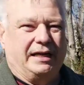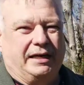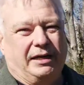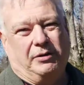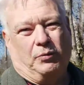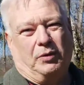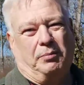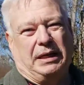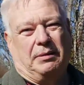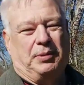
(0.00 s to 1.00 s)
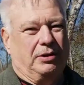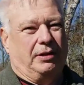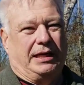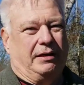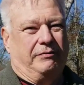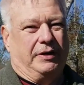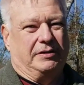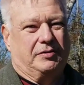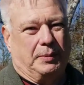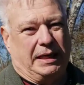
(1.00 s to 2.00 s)
it will be purely an
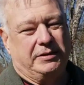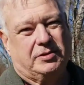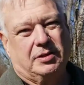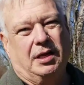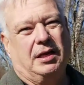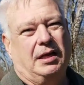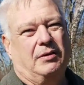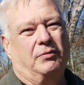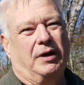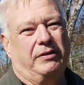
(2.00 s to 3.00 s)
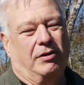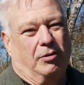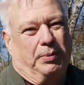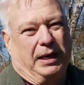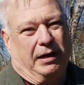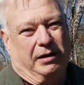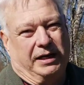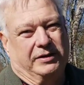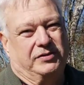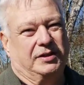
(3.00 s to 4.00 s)
event space with open
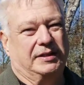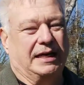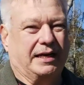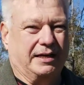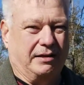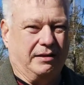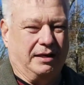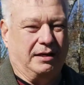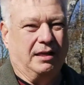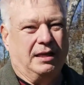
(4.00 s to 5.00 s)
areas and that kind of thing.